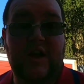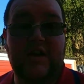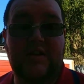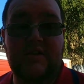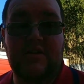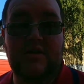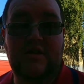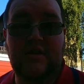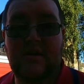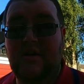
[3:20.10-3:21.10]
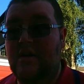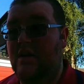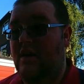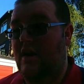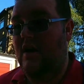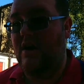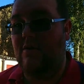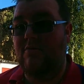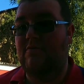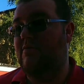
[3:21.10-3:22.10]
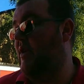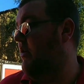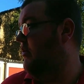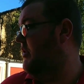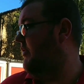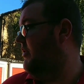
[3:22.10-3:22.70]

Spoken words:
in case. And they've got all